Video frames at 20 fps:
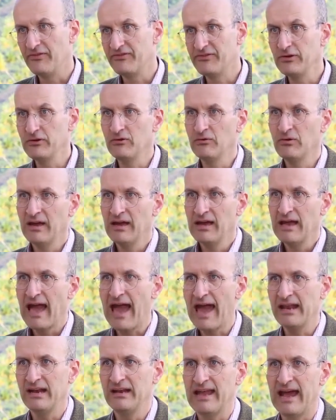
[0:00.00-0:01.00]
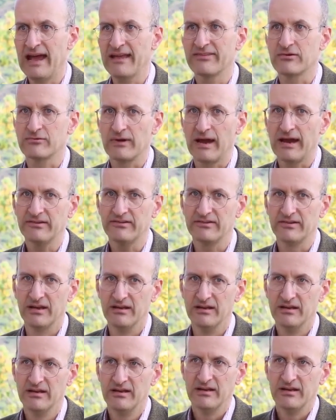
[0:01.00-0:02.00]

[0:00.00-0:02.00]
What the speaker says: to head in that direction